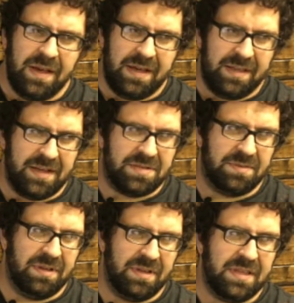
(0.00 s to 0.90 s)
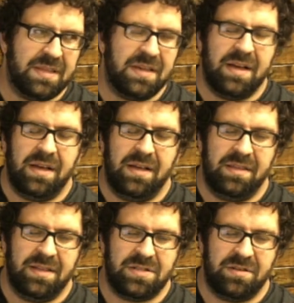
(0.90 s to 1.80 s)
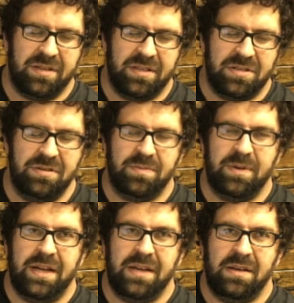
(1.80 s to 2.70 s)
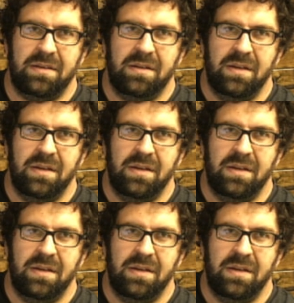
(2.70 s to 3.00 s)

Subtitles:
And that's really the truth behind it.